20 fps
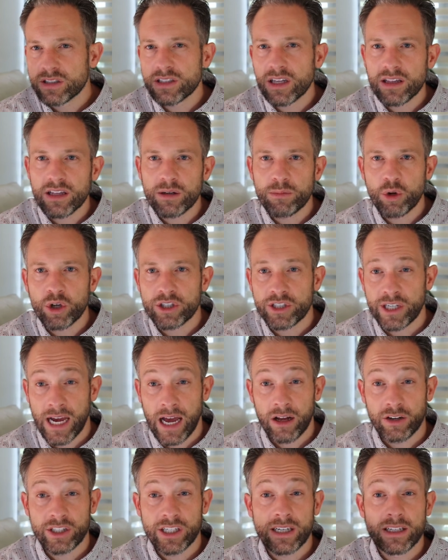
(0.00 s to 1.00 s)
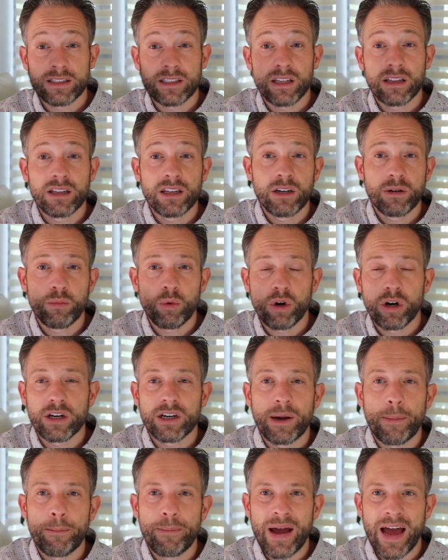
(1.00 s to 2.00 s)
a little more challenging. It's a little more
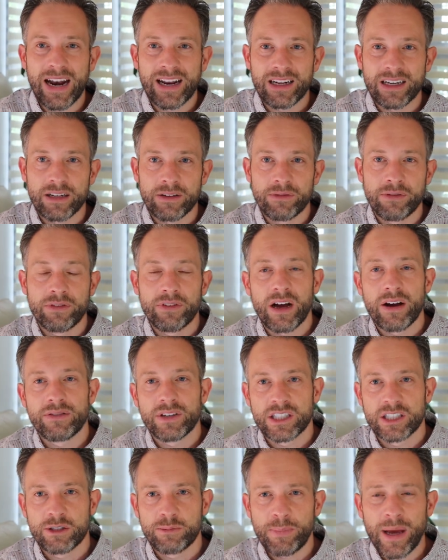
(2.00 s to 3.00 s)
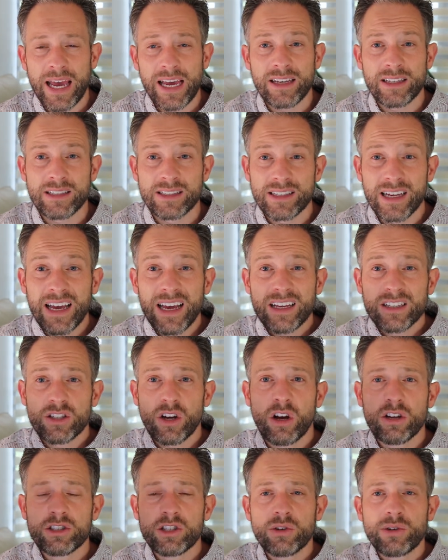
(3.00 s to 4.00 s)
competitive of a space. It's
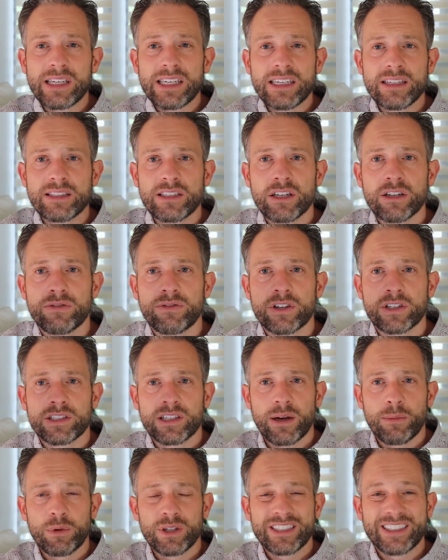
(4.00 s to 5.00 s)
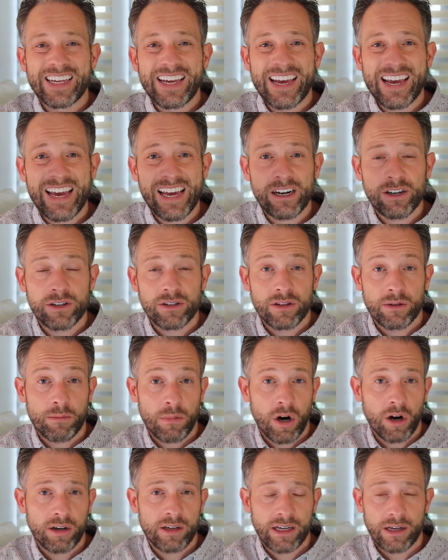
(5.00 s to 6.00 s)
also easier for someone to enter the
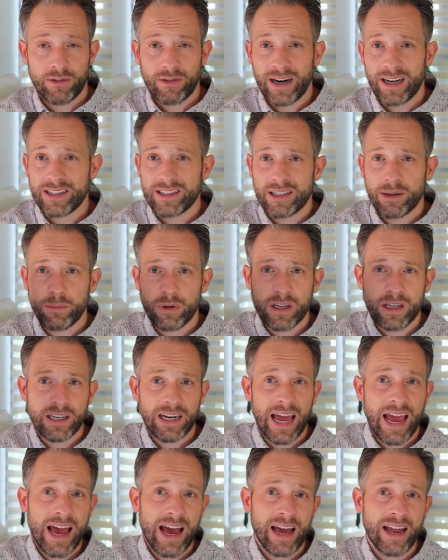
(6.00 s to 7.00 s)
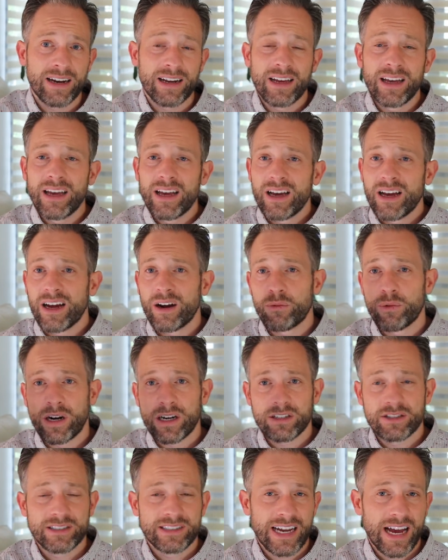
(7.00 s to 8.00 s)
market, right? Someone can add uh,
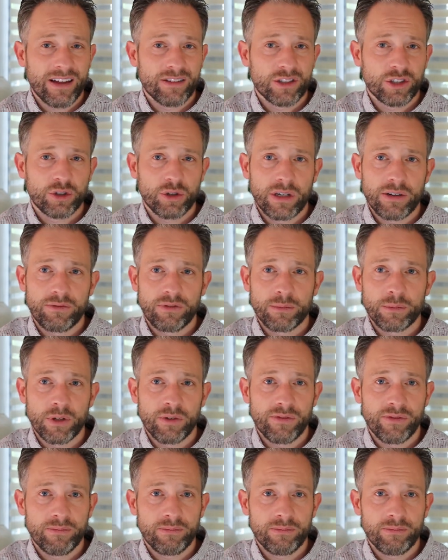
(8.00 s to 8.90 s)
rentals down the street from you